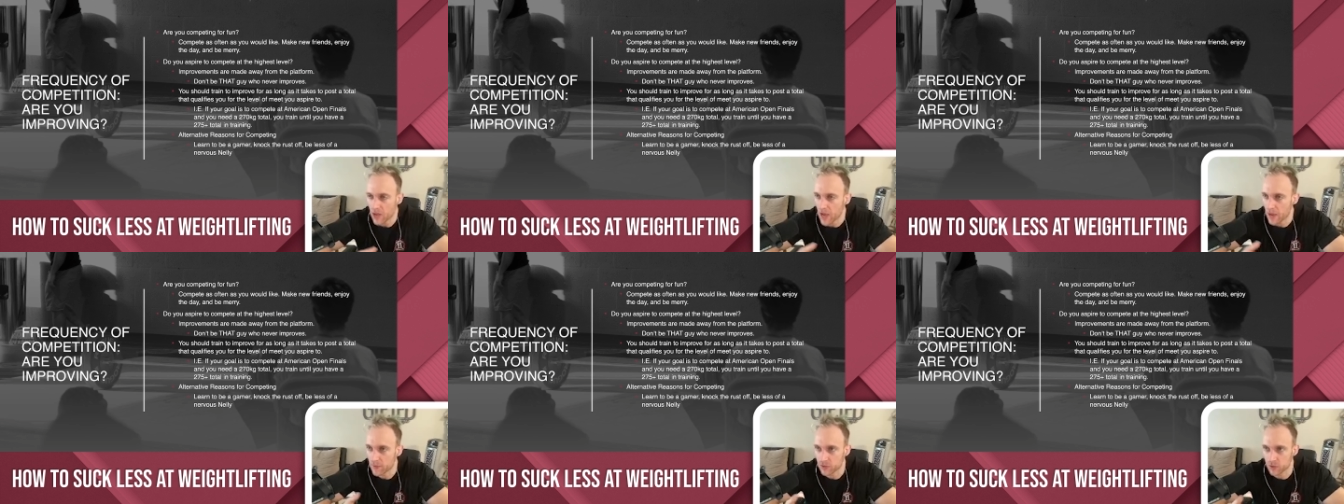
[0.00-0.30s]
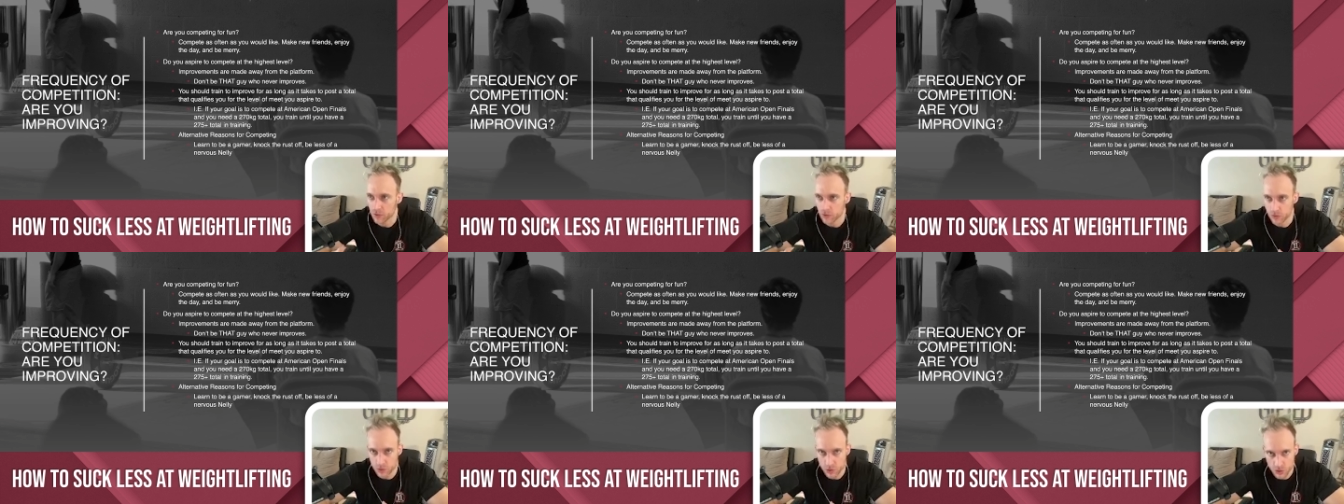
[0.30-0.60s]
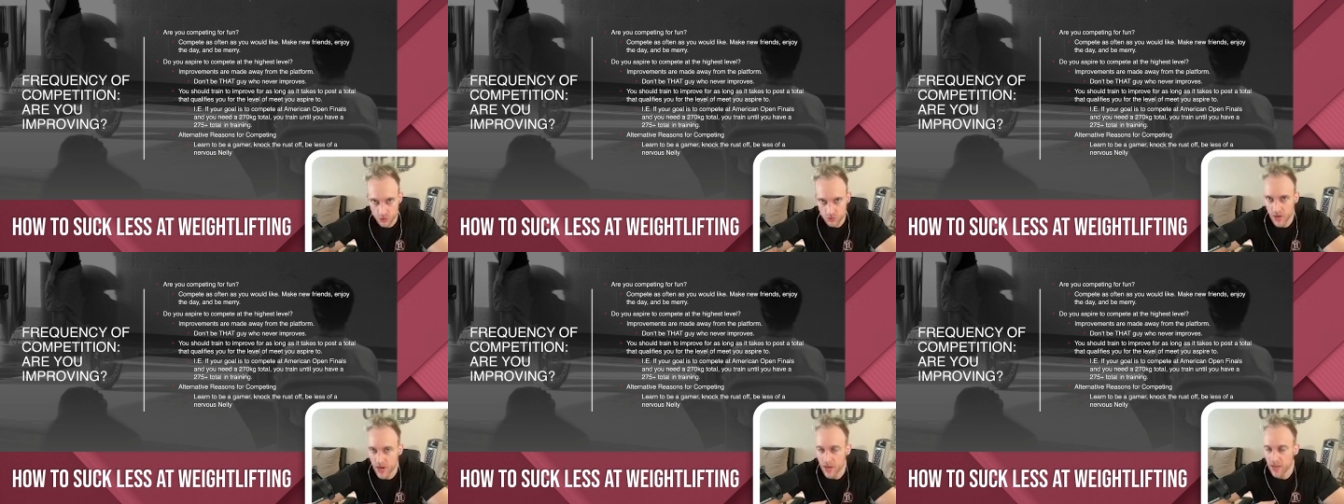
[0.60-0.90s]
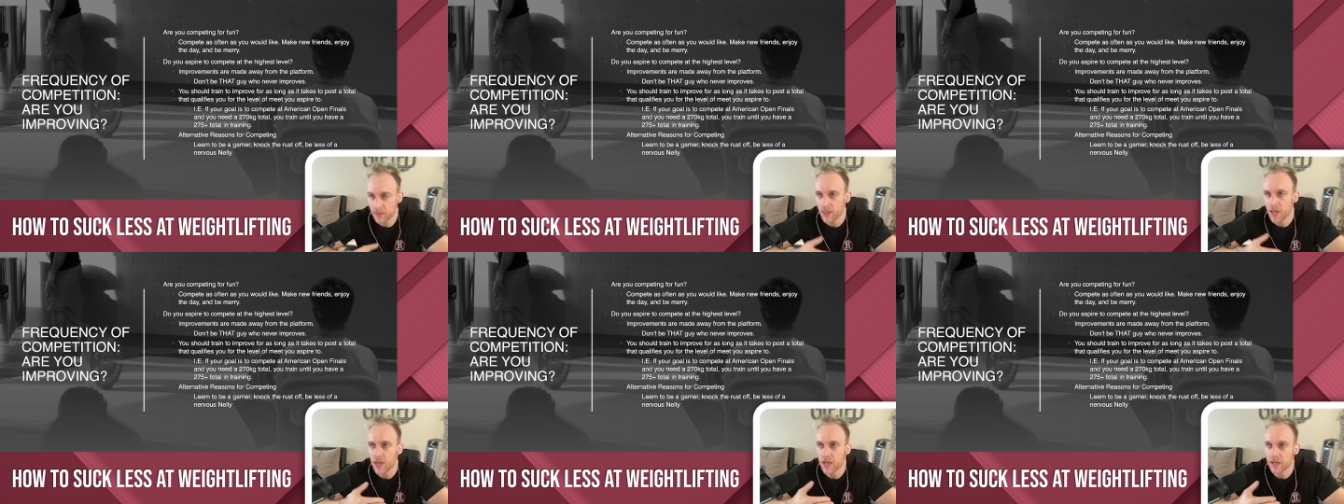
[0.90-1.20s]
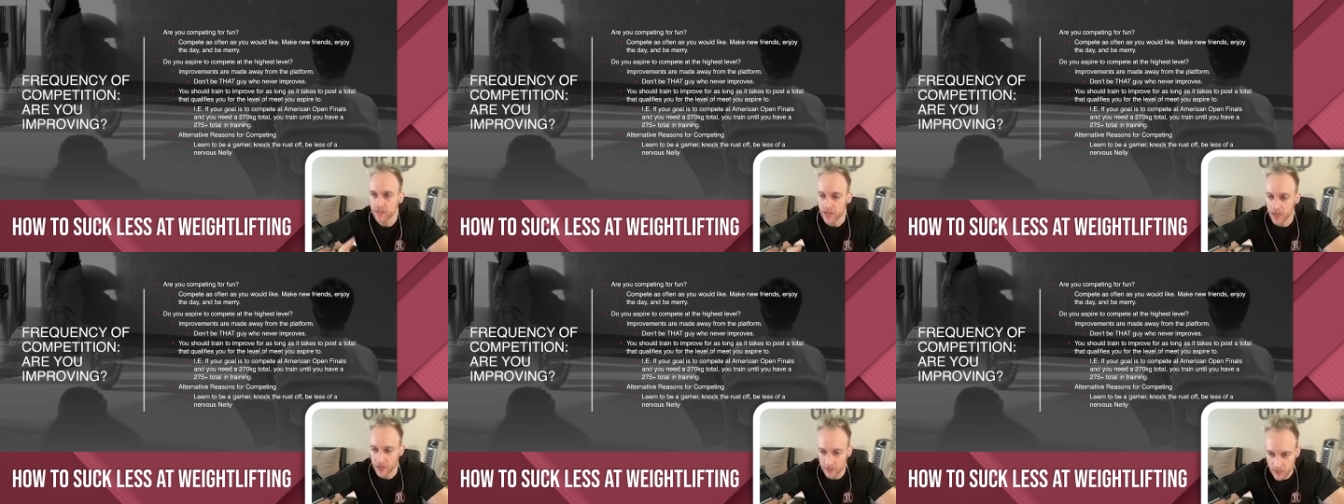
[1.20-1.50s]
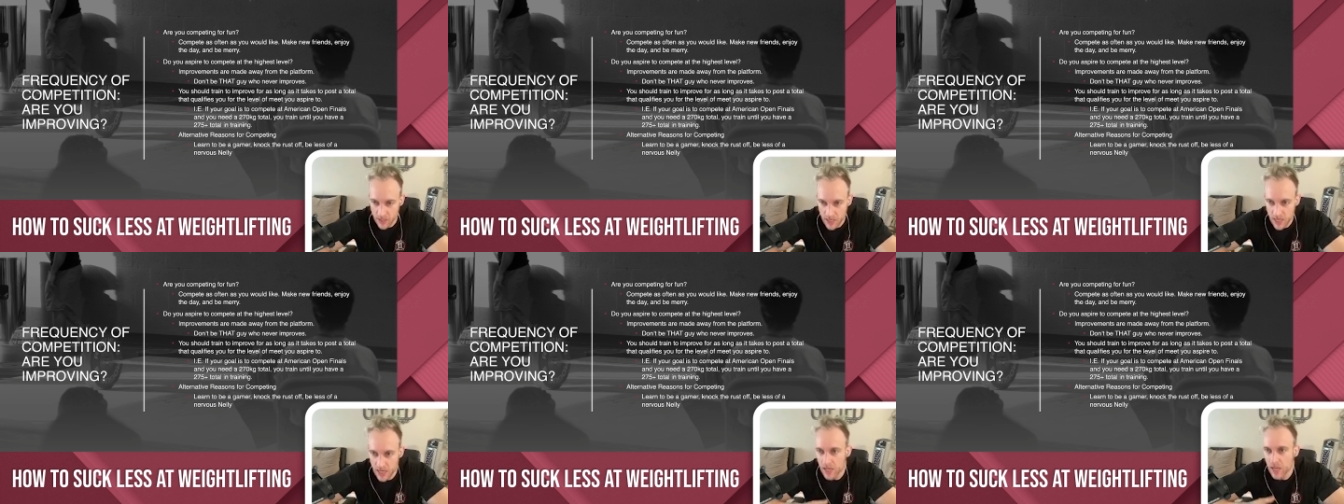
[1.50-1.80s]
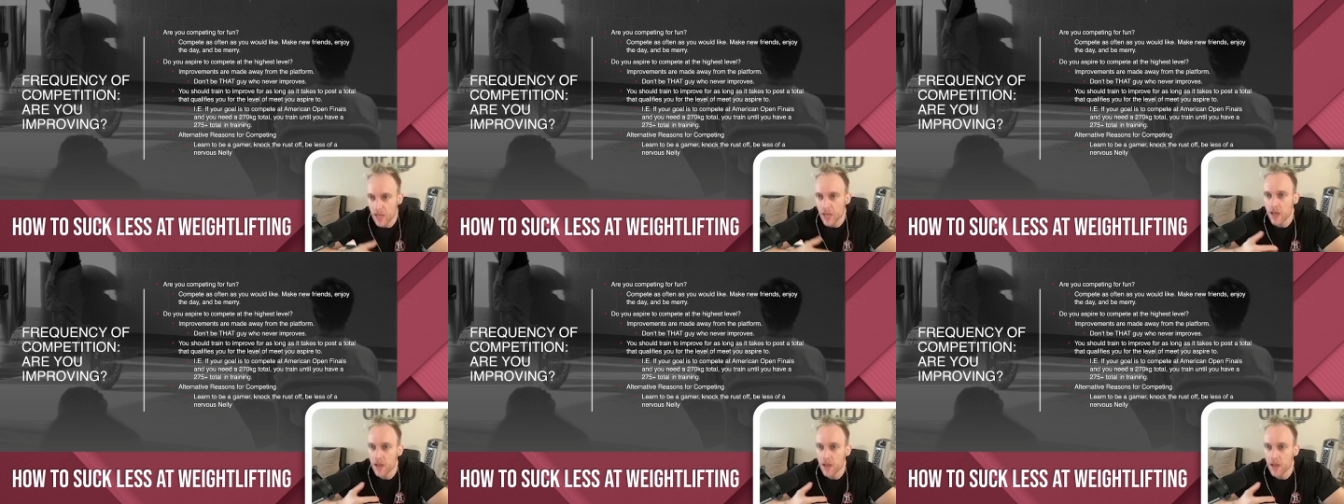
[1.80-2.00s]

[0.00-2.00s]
absolute strength, technique,